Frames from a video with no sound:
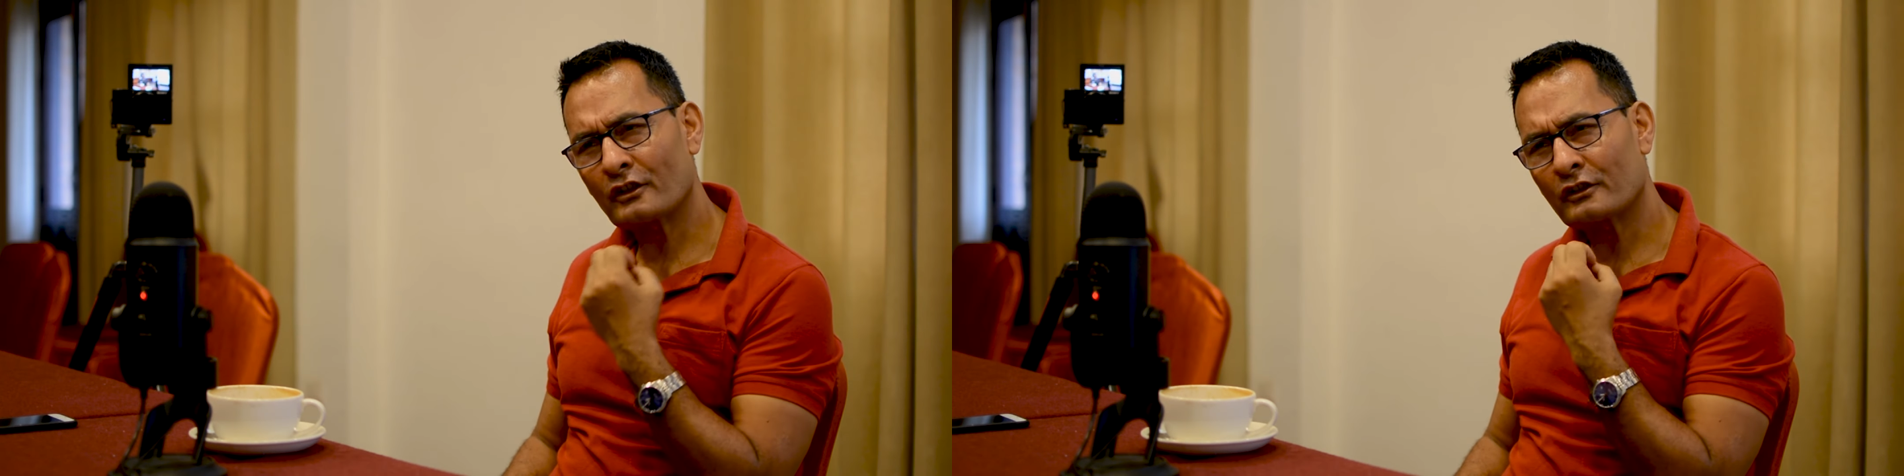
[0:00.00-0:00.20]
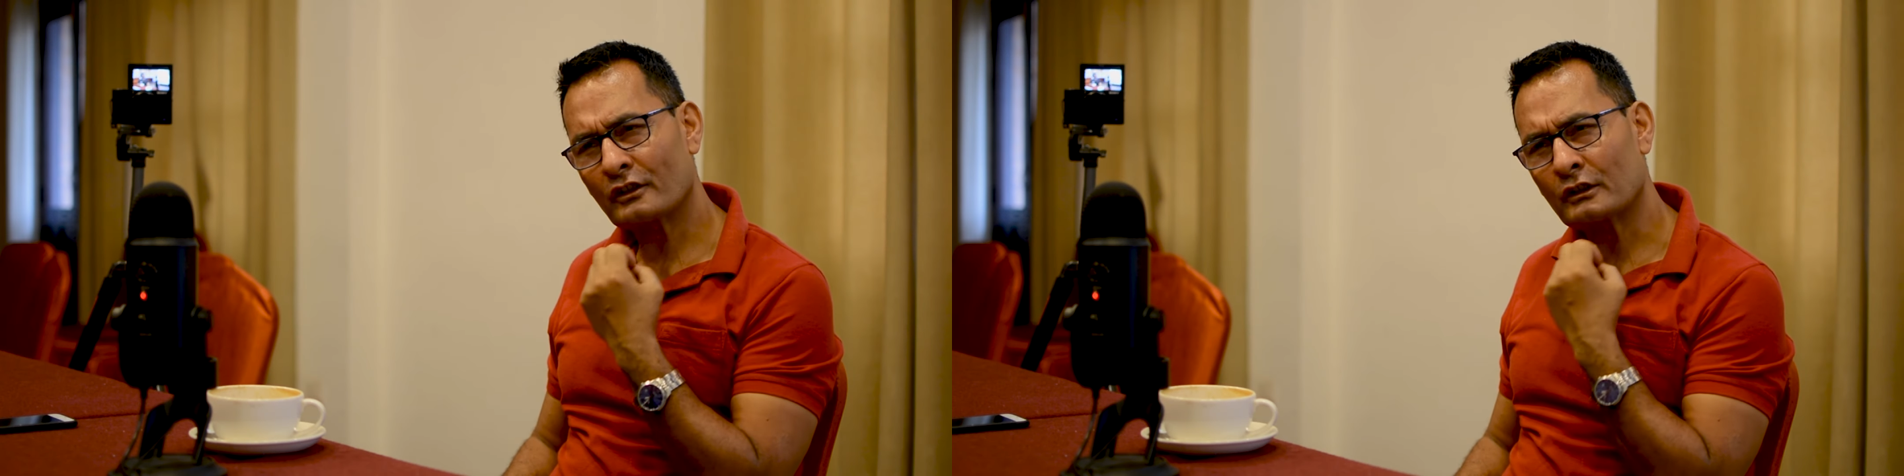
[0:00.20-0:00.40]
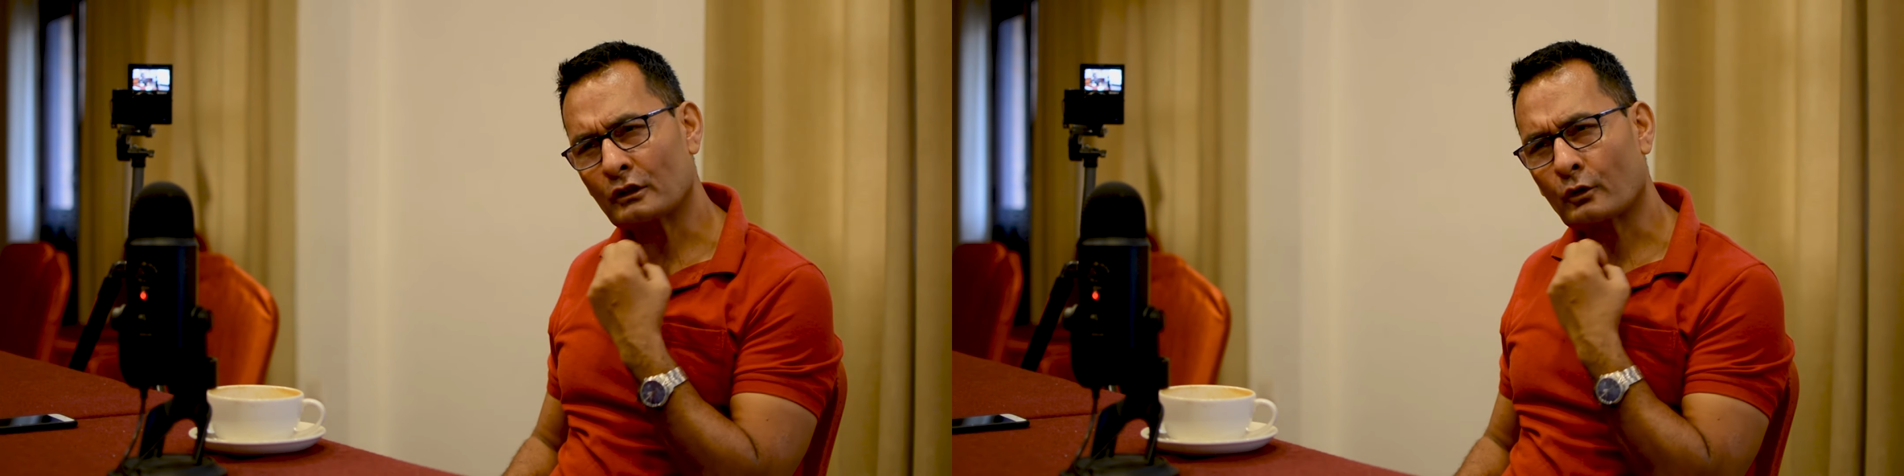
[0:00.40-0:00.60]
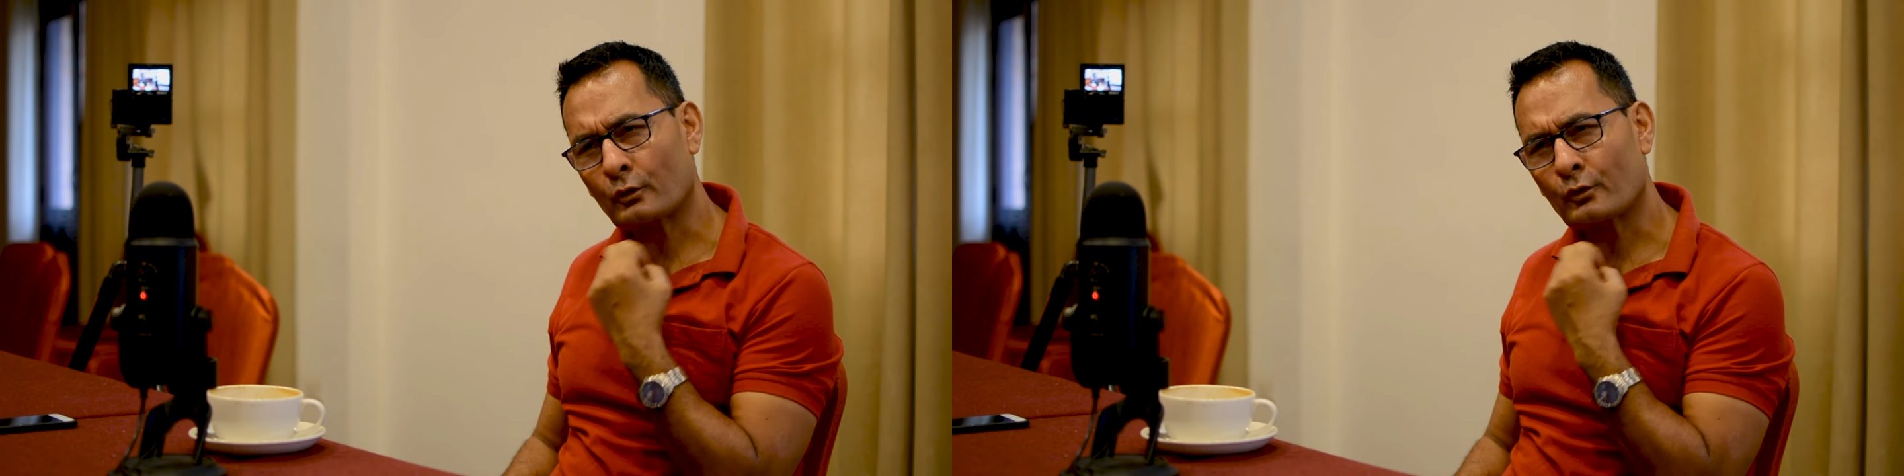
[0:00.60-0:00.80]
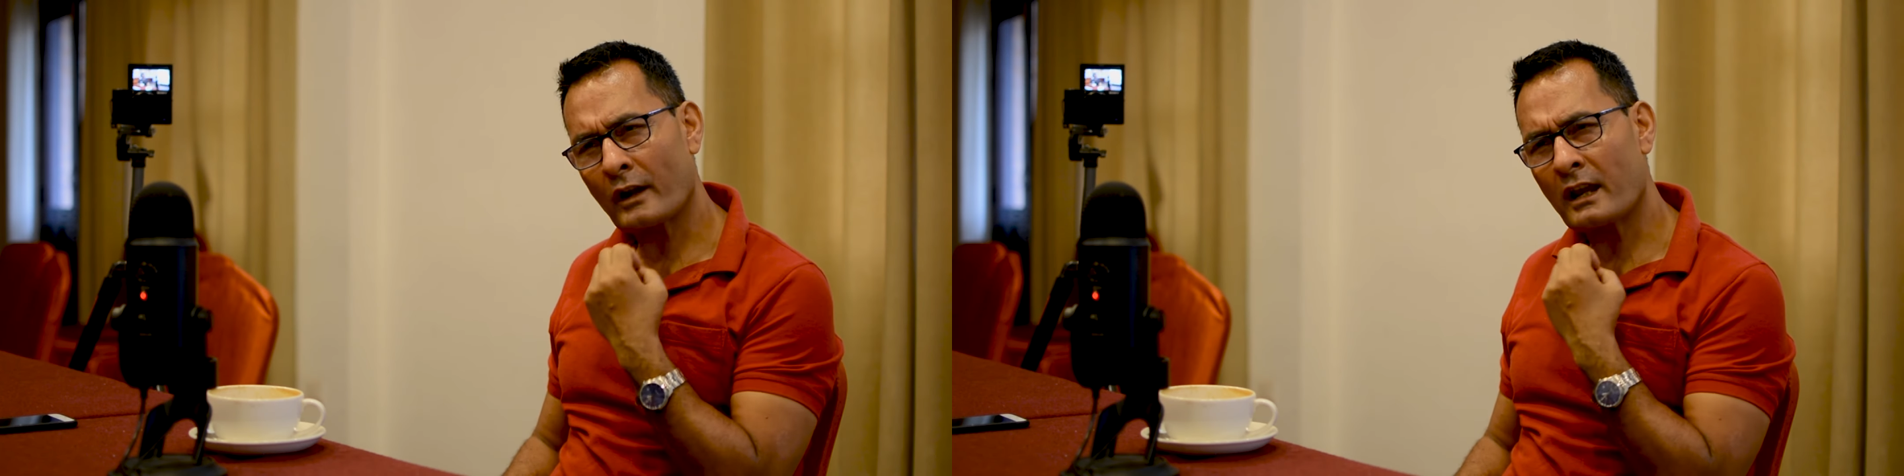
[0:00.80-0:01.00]
culture is
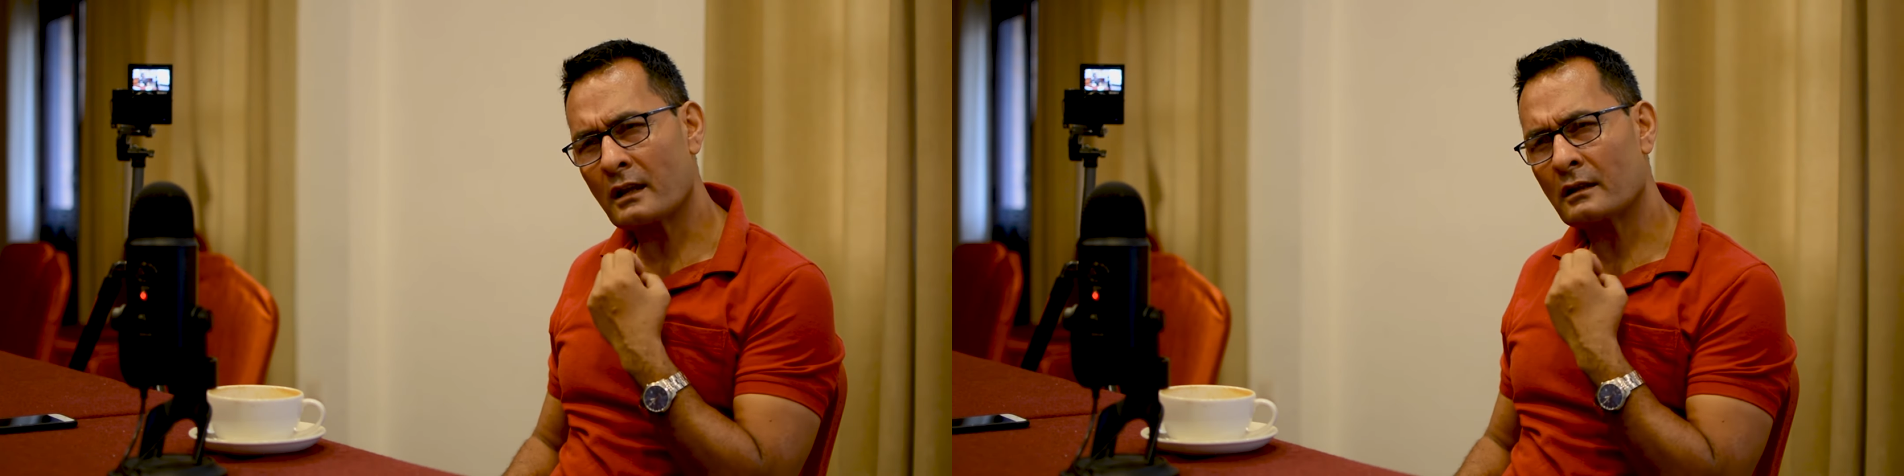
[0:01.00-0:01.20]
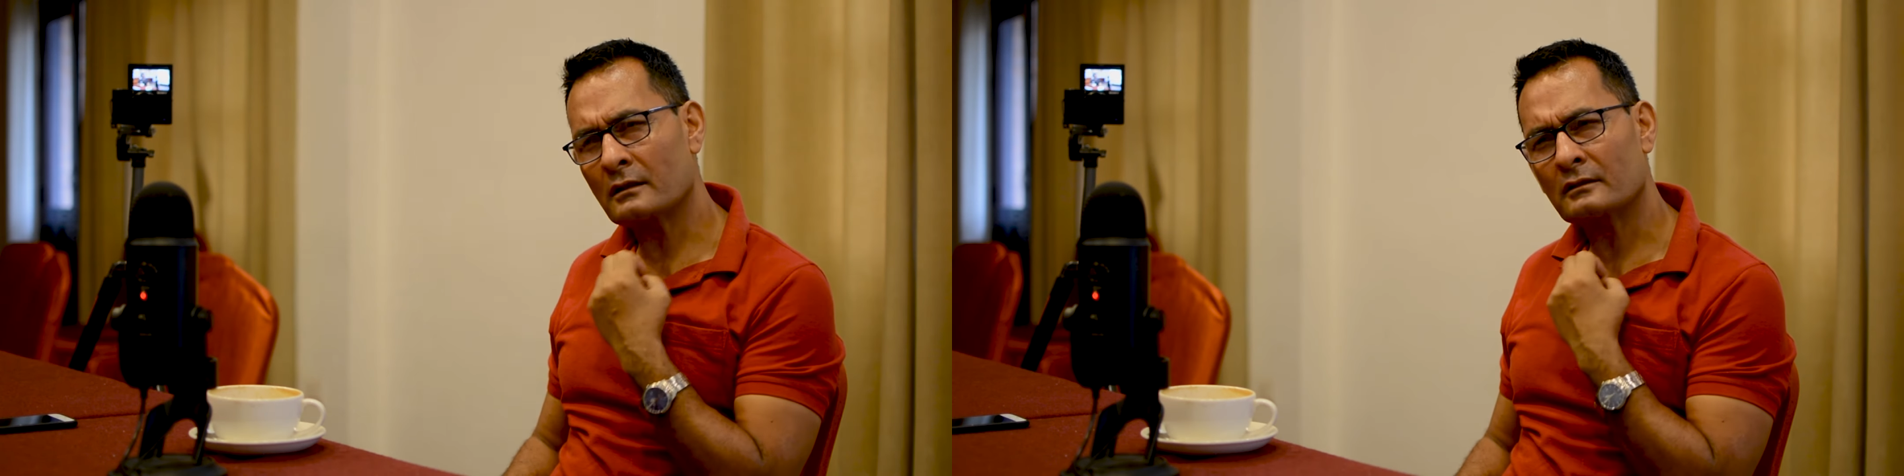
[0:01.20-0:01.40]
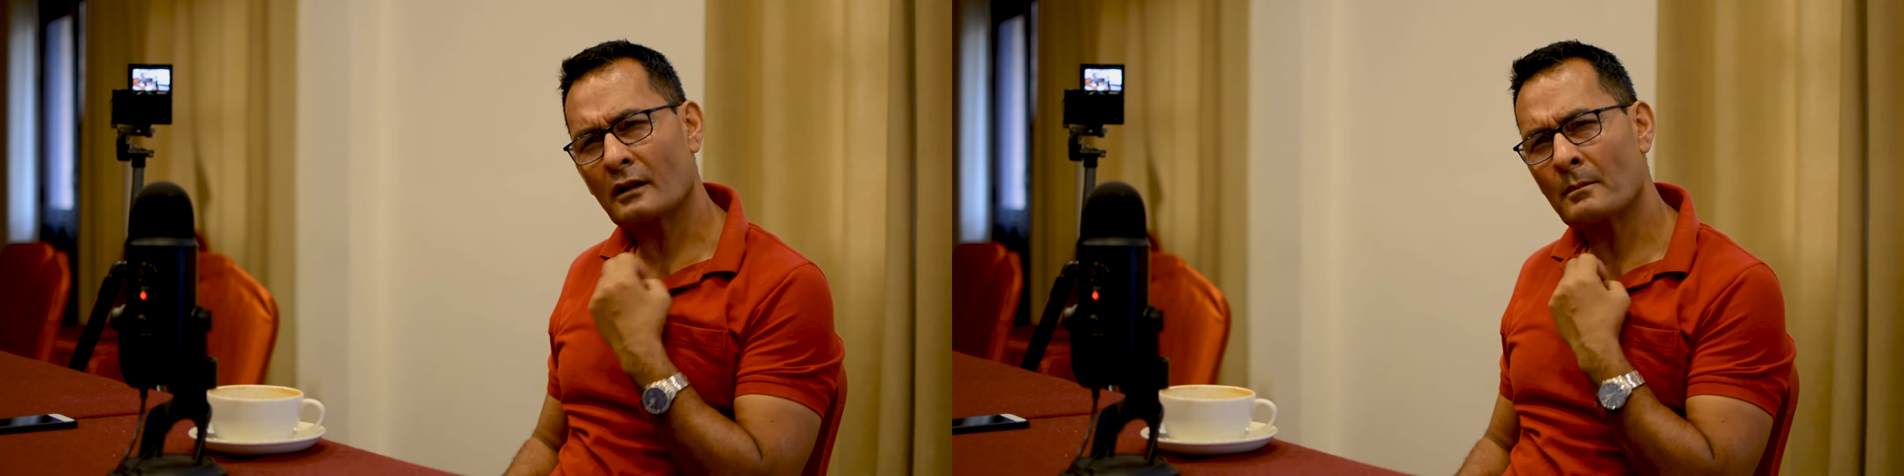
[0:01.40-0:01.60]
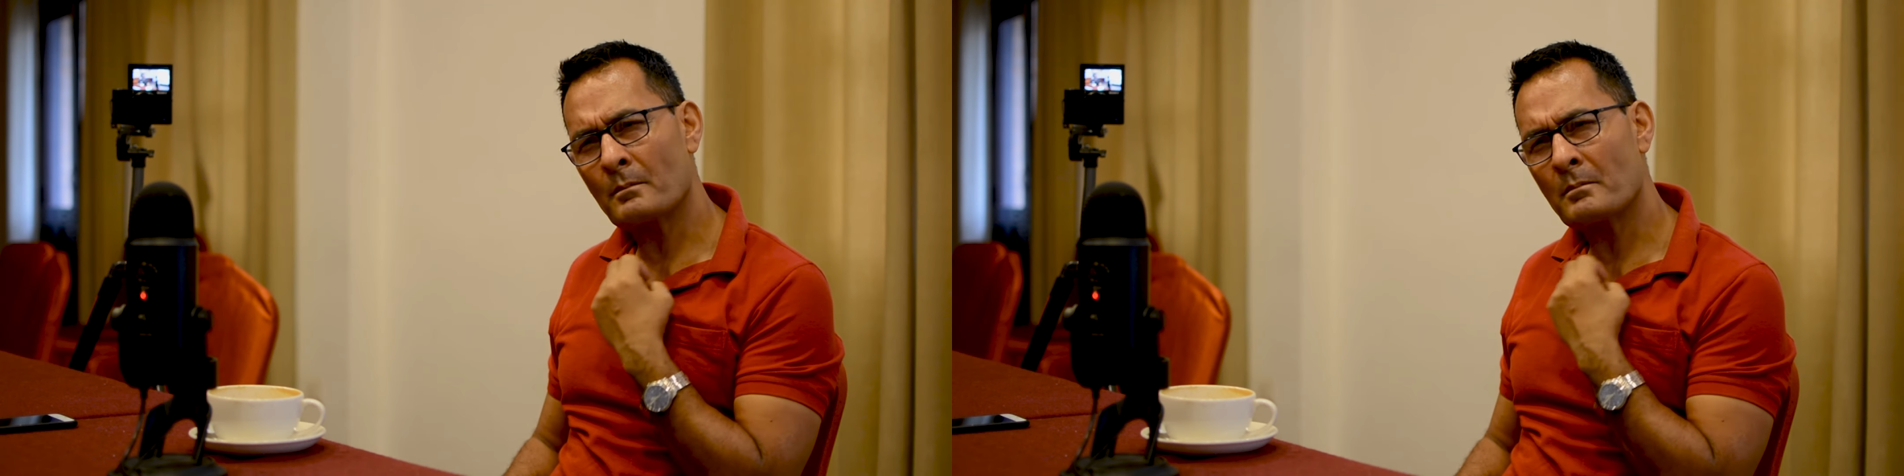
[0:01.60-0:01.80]
ingrained,